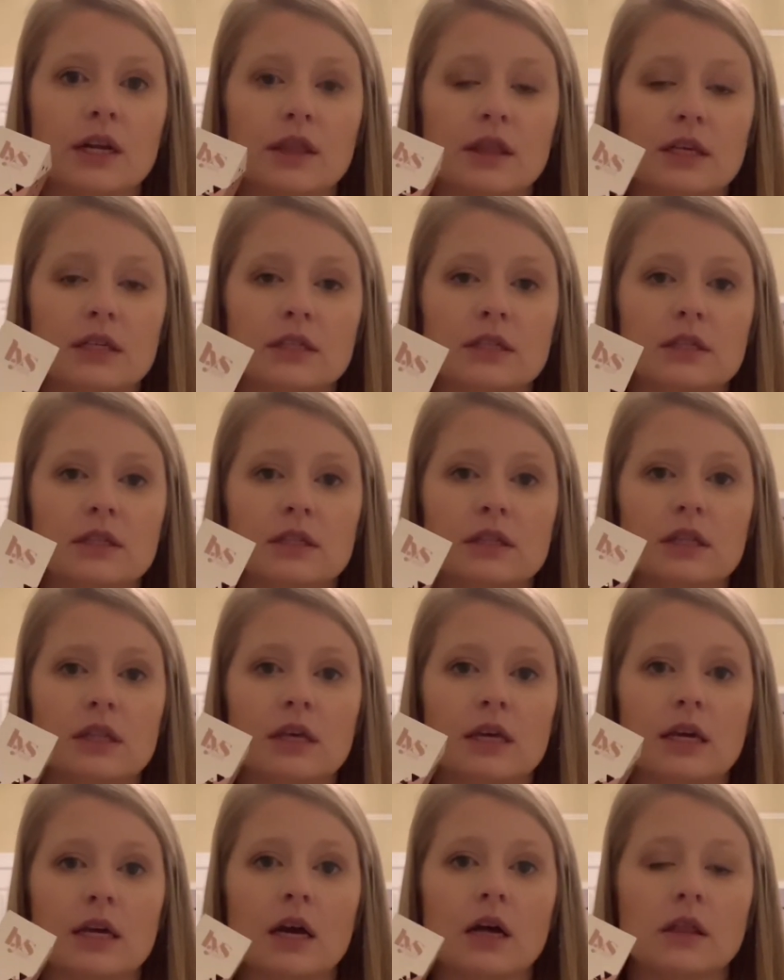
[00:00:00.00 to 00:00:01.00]
This is
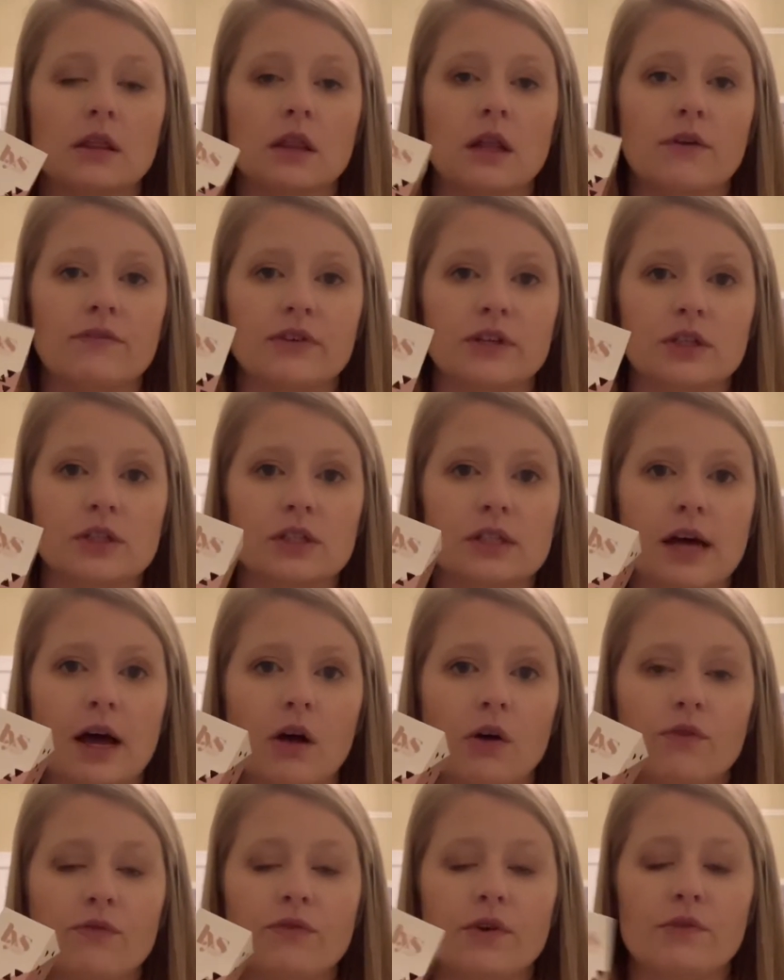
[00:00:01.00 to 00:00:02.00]
the Love
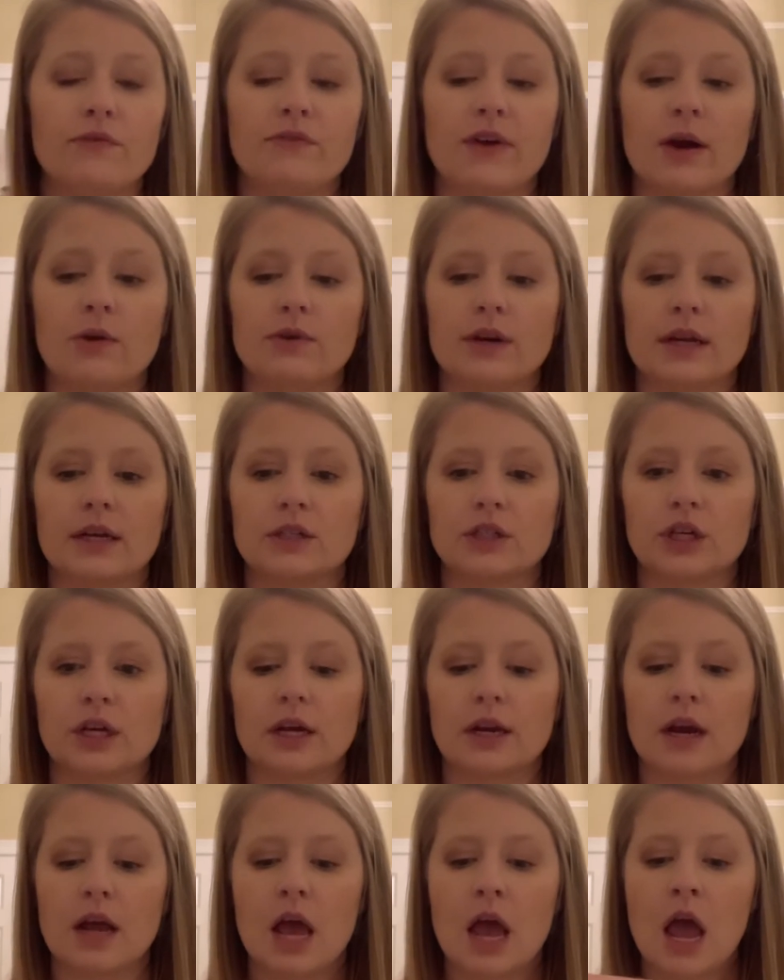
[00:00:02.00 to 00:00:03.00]
Yourself
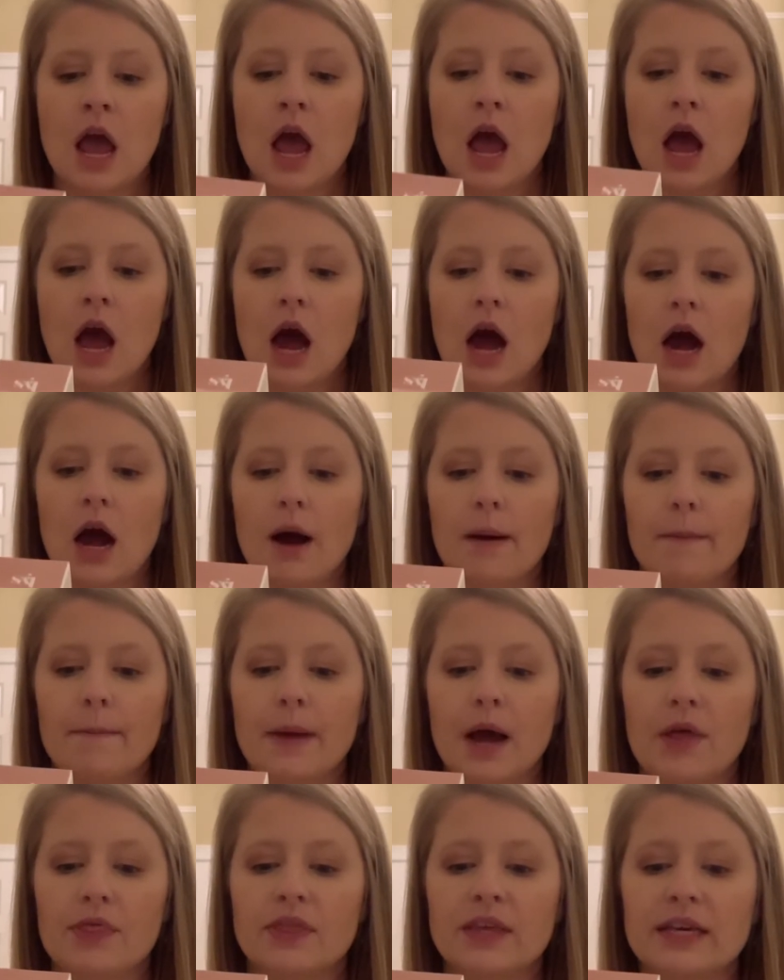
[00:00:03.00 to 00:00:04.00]
foundation,
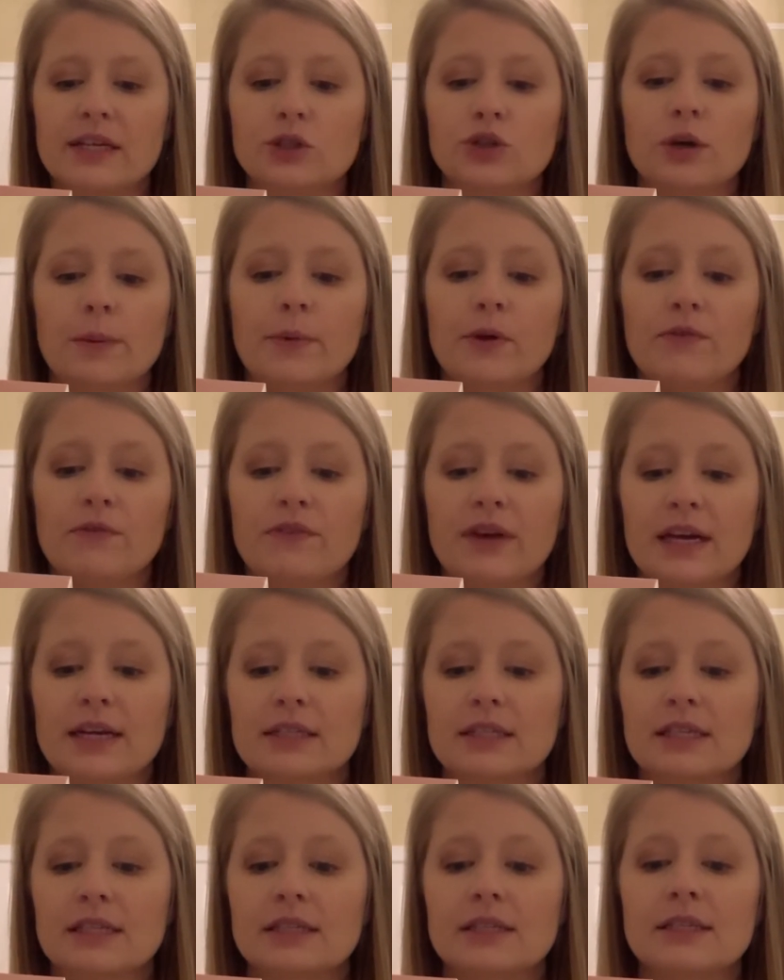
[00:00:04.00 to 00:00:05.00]
the Triple
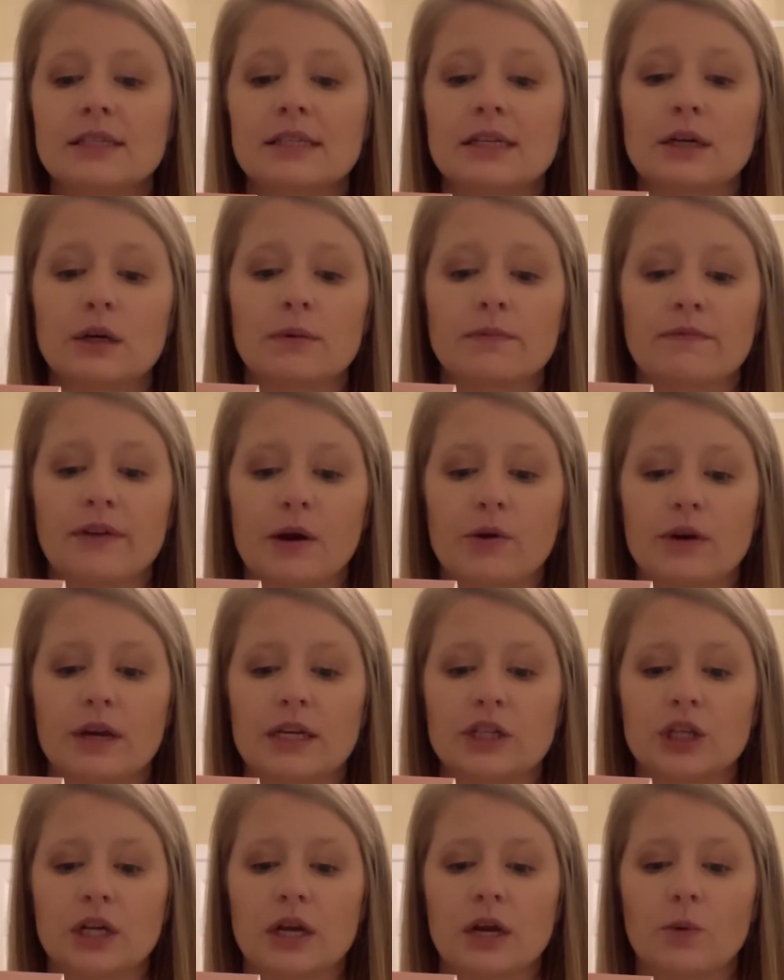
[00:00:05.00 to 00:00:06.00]
Fix Serum
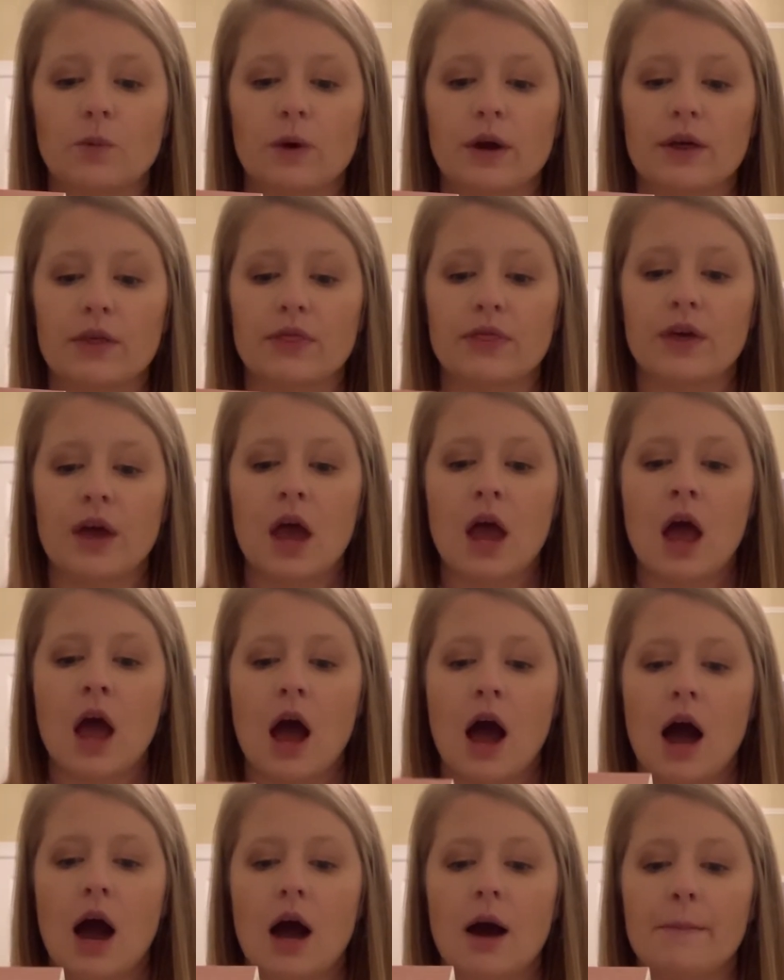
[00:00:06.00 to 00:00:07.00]
Foundation with
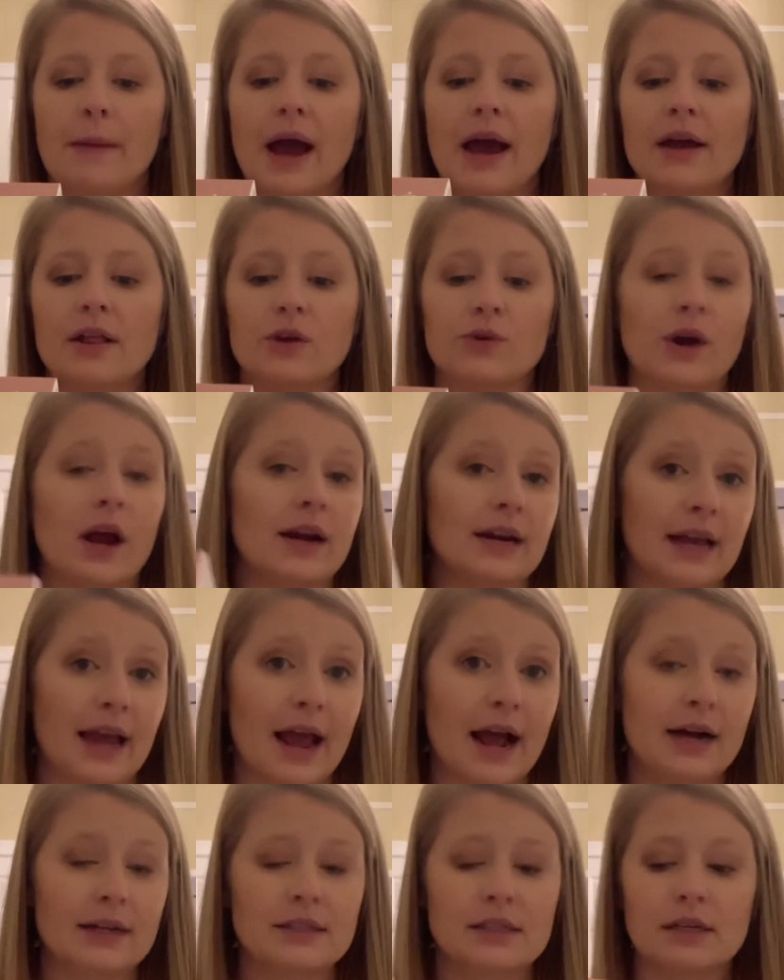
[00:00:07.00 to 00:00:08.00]
hyaluronic
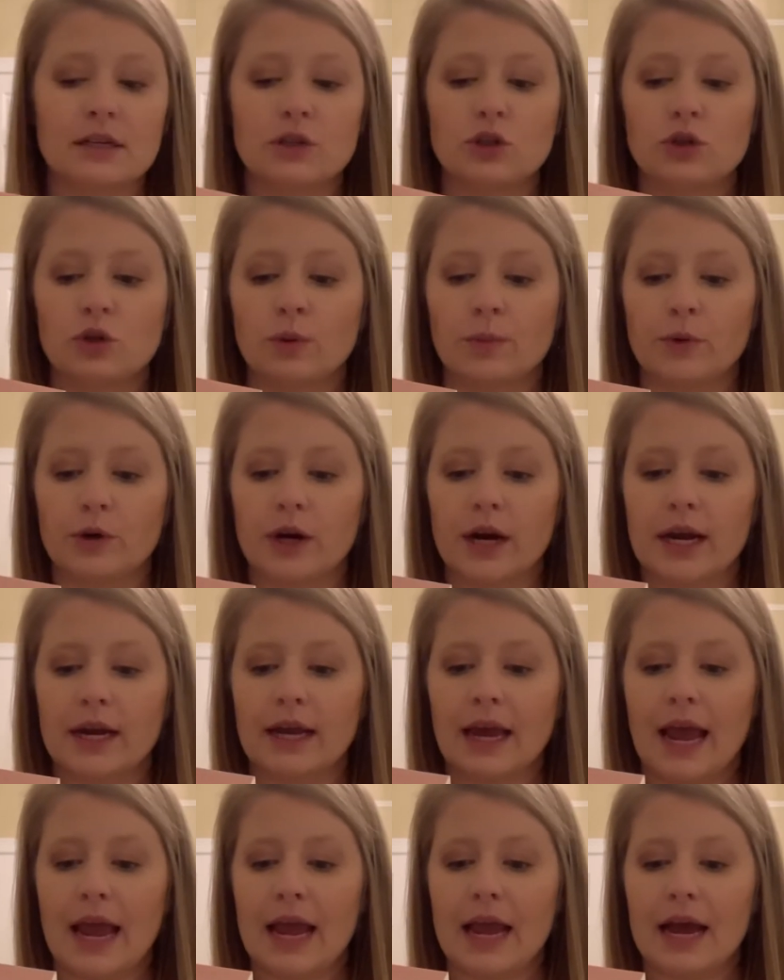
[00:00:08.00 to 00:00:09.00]
acid, turmeric,
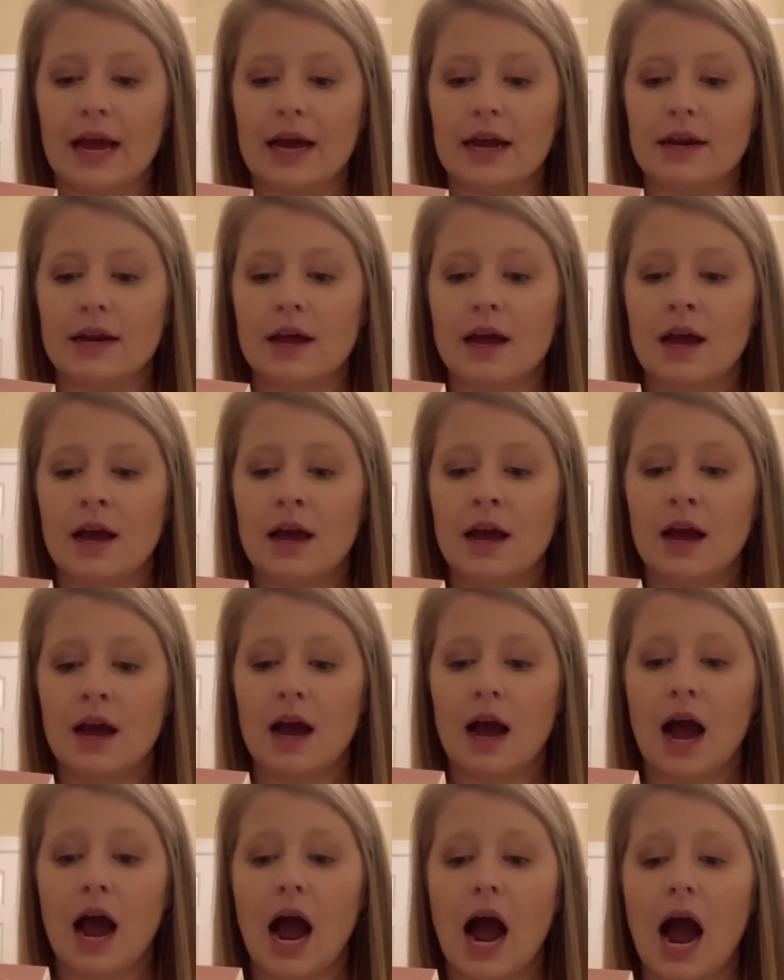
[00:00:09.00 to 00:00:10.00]
and
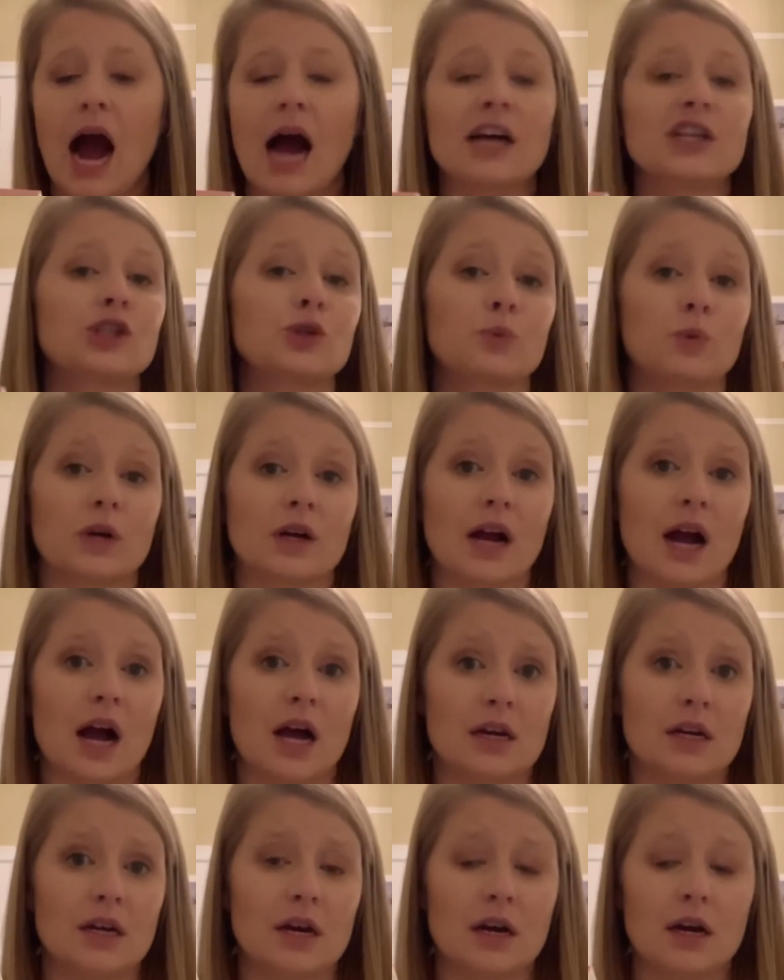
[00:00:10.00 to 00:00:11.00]

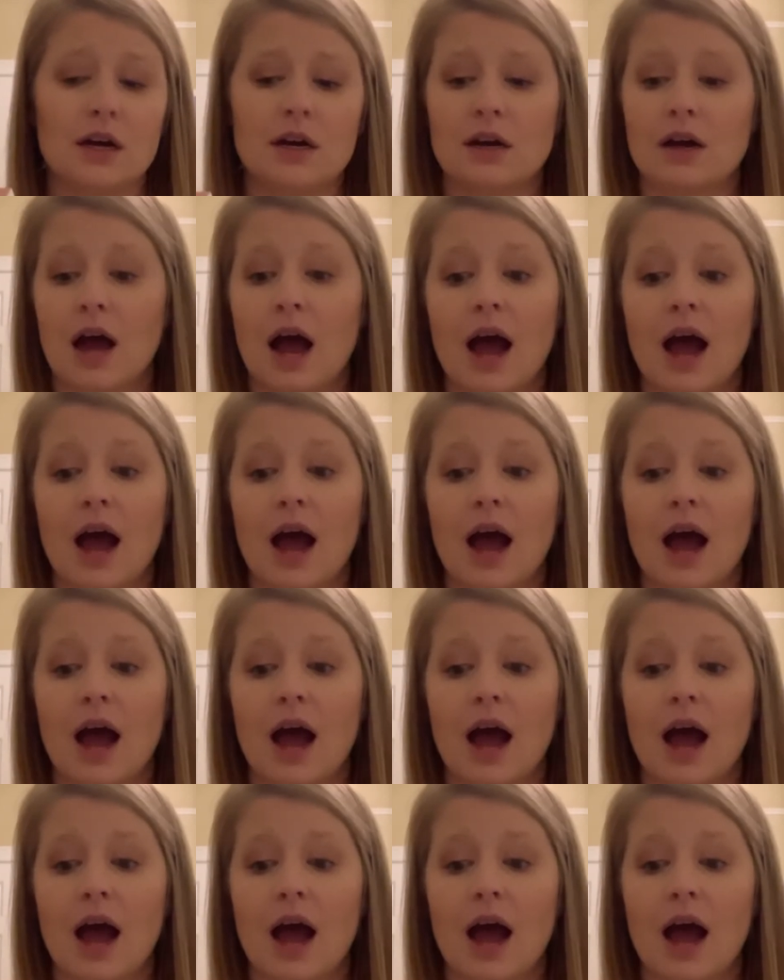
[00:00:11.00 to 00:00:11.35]
ashwagandha.